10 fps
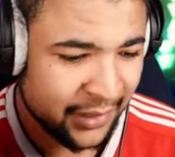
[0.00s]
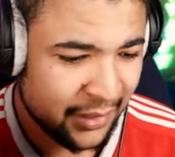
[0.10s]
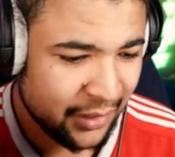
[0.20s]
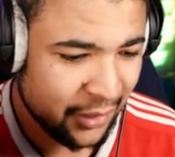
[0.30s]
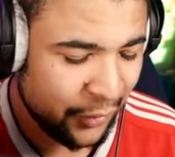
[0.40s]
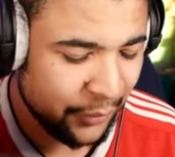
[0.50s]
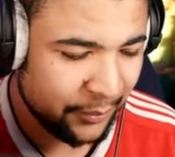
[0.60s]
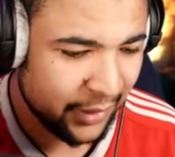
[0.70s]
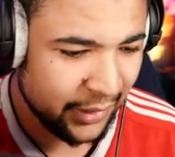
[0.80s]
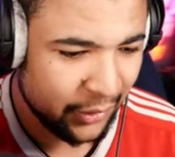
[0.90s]
Oh,
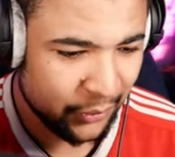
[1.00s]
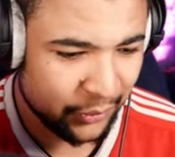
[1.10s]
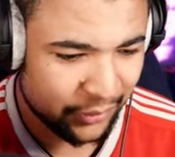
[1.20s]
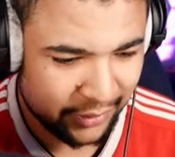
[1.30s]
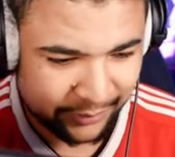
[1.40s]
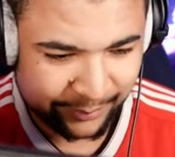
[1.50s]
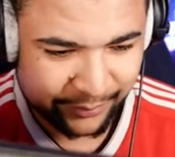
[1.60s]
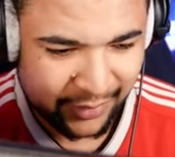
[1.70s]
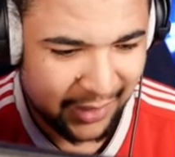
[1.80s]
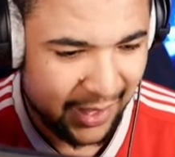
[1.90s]
my Lord.
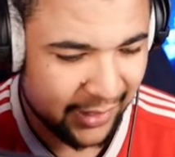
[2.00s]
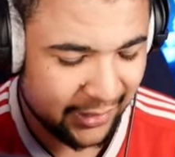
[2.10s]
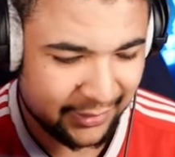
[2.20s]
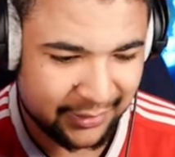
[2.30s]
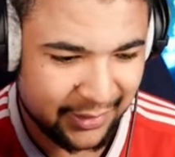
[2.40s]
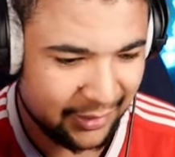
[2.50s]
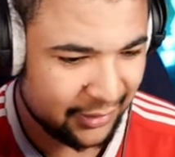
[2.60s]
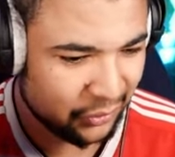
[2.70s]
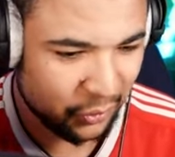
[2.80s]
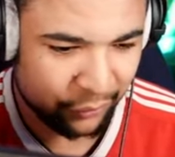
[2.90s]
That is... This
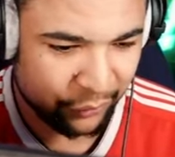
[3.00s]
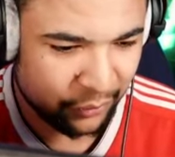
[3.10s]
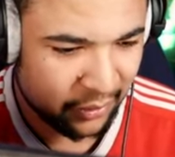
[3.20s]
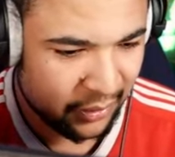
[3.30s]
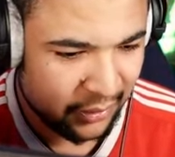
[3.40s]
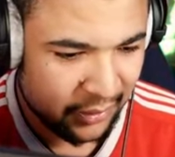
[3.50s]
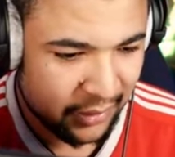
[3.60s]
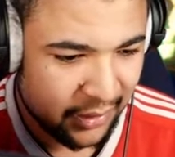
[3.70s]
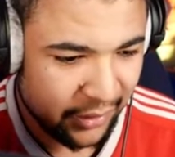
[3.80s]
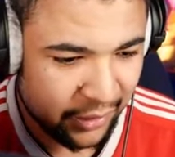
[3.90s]
is awful.
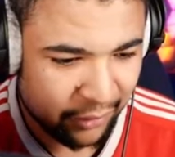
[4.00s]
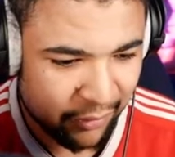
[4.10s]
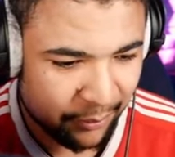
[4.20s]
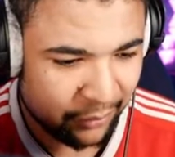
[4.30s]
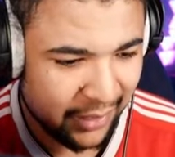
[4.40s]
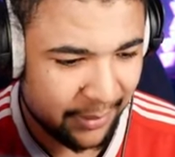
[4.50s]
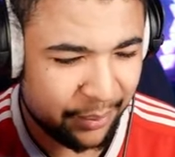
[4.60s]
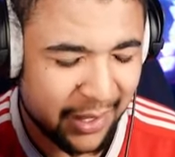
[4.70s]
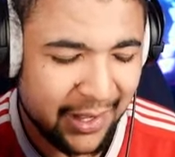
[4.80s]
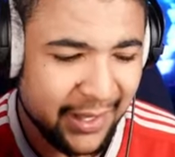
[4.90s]
Another Rumble there.
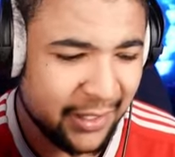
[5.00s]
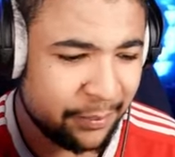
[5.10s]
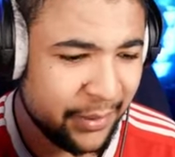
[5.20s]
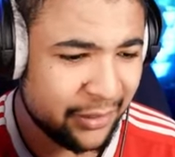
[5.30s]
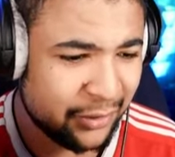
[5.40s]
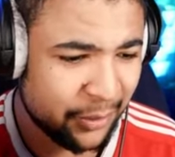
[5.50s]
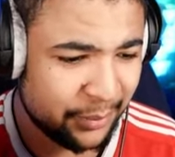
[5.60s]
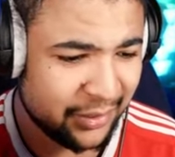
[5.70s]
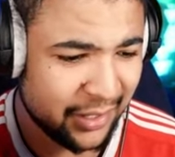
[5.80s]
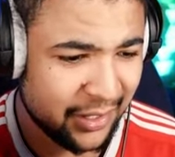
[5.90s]
Please be a
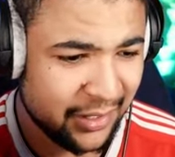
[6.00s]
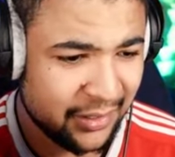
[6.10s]
superstar.